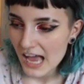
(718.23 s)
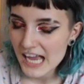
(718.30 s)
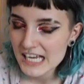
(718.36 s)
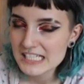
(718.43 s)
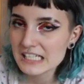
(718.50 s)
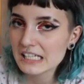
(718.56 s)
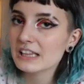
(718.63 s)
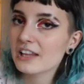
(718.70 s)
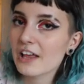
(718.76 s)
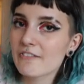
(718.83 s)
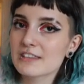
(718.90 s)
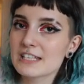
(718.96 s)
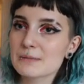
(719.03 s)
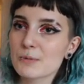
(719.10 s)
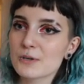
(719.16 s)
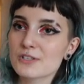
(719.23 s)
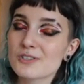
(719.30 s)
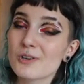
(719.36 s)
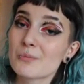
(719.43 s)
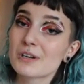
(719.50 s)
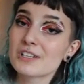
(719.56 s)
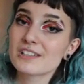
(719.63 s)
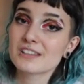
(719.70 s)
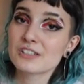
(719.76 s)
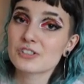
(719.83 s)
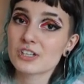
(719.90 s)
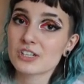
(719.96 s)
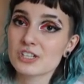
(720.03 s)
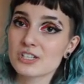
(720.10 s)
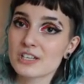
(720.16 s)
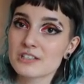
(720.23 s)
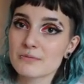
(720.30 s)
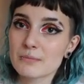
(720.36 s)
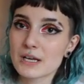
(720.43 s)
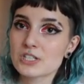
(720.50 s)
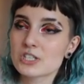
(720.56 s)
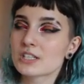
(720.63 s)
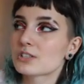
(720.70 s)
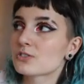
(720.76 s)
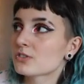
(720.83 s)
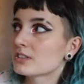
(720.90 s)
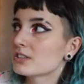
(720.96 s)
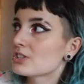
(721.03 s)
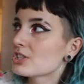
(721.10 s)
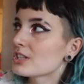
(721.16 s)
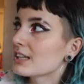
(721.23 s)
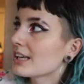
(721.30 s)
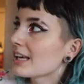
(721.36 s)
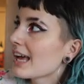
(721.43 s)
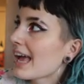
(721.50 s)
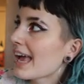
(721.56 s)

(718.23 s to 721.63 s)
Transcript: I did love these books so much, like the Darker Shades of Magic trilogy,